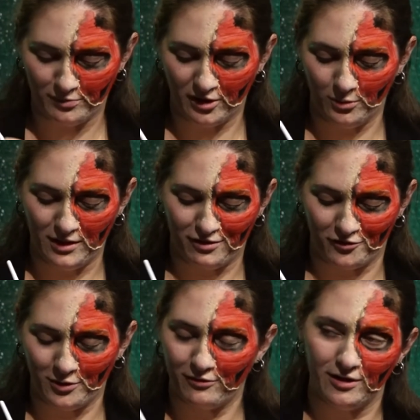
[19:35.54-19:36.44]
partway
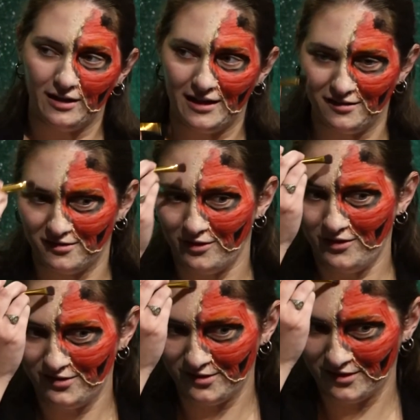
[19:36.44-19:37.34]
through, I realized
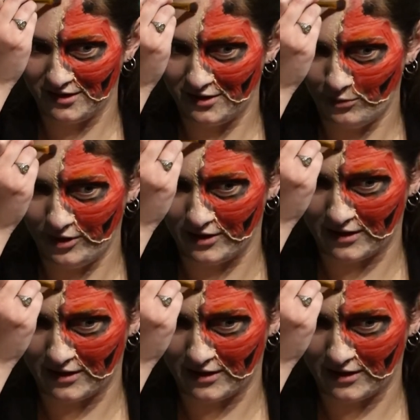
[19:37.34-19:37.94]
this isn't going to work.